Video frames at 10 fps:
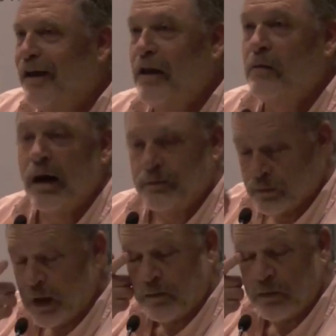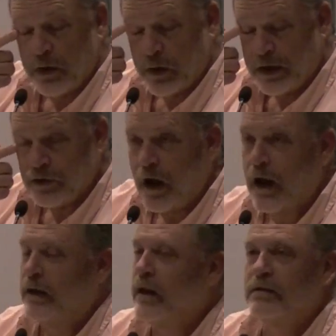And I, I'm nearly
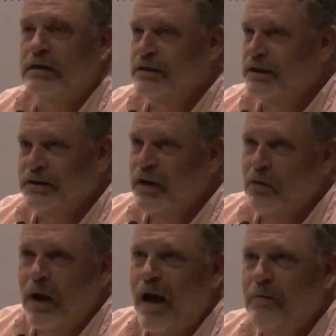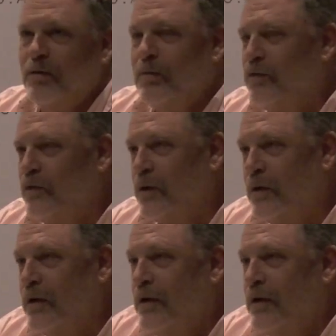crying because that's never happened before.